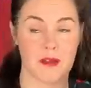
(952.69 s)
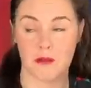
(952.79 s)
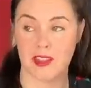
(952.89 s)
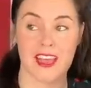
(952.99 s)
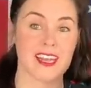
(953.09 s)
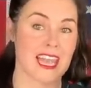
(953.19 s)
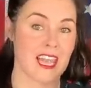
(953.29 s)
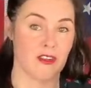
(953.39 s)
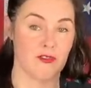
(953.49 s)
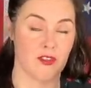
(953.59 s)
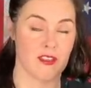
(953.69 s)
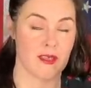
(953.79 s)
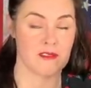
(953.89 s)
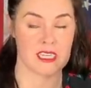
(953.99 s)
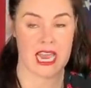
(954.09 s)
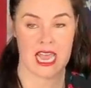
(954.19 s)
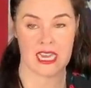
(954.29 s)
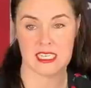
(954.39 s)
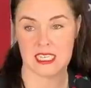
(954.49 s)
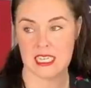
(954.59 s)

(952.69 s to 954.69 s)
I will light a candle for them tonight.